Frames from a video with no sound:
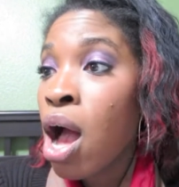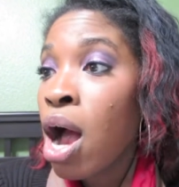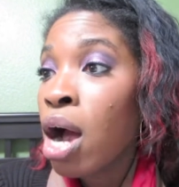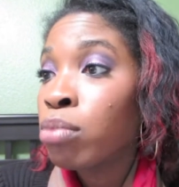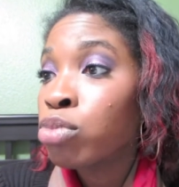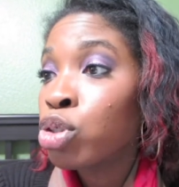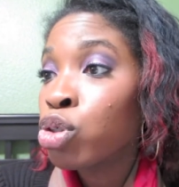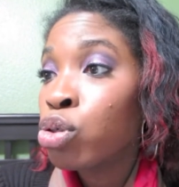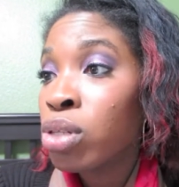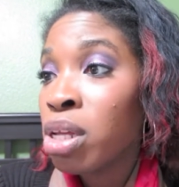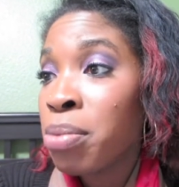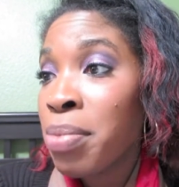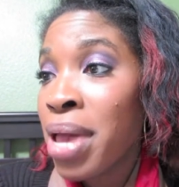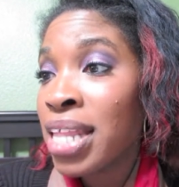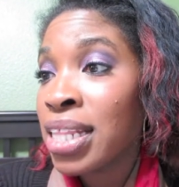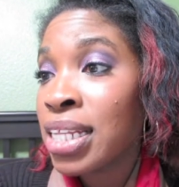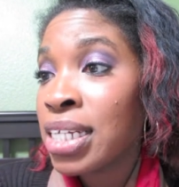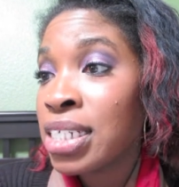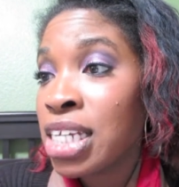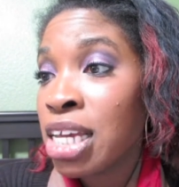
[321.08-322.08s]
Um, Truly,
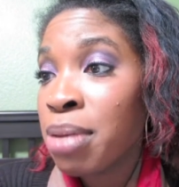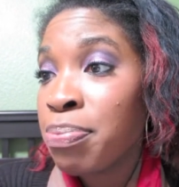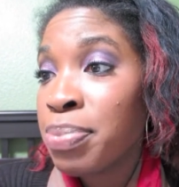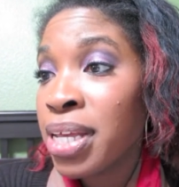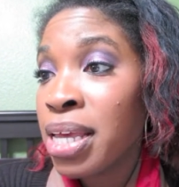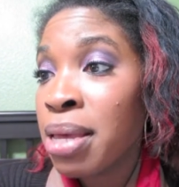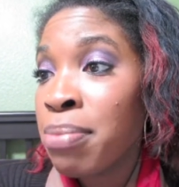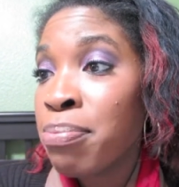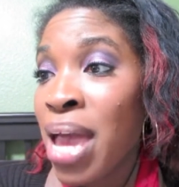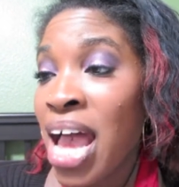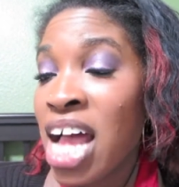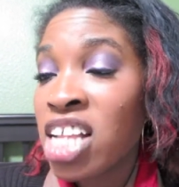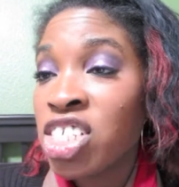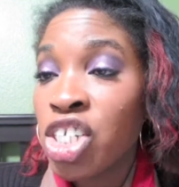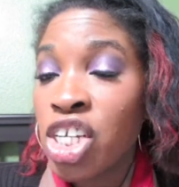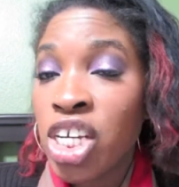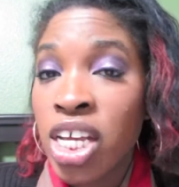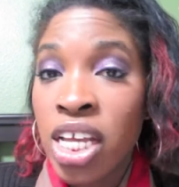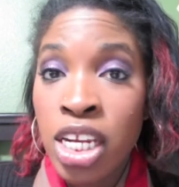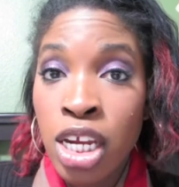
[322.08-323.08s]
Madly, Deeply,
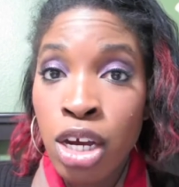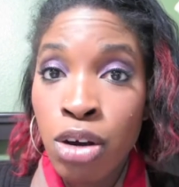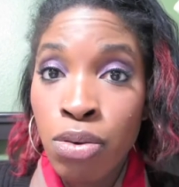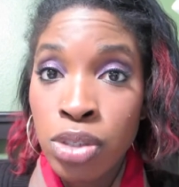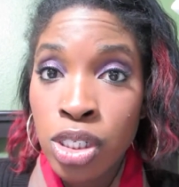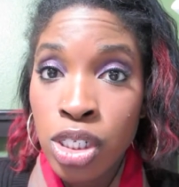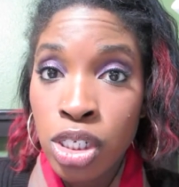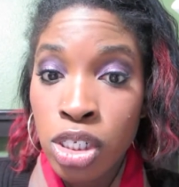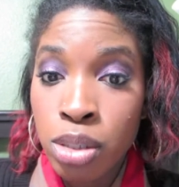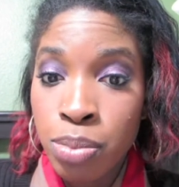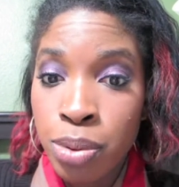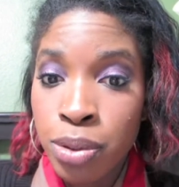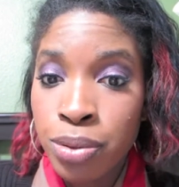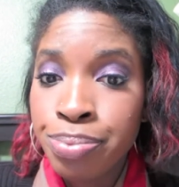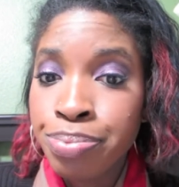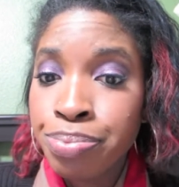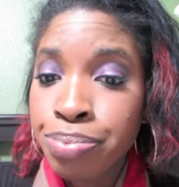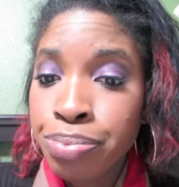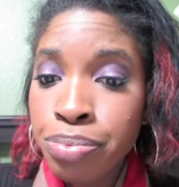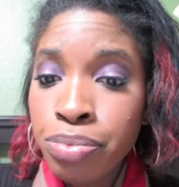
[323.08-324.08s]
Magic, and Irresistible.